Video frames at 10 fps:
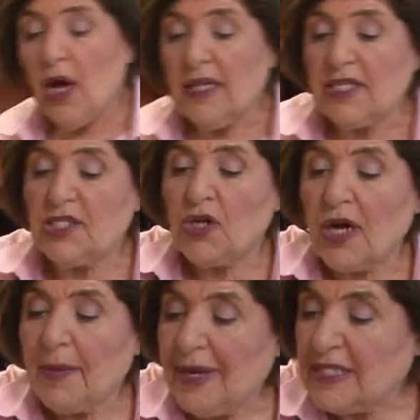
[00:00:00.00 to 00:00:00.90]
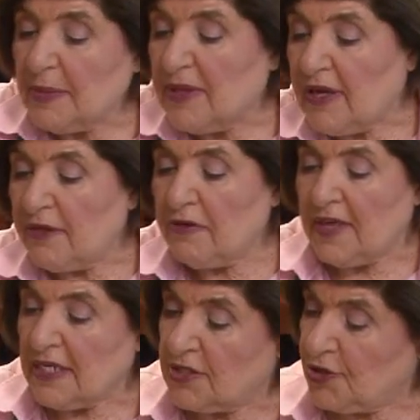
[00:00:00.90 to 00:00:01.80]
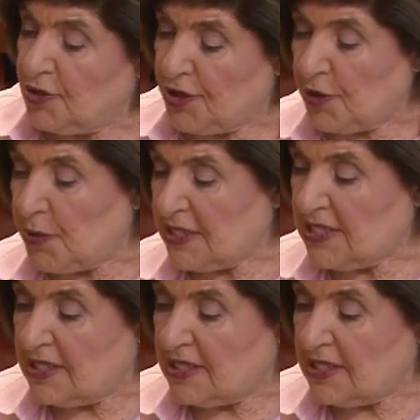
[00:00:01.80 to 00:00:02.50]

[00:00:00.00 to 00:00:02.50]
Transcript: let's talk about some of the other things that are going to go into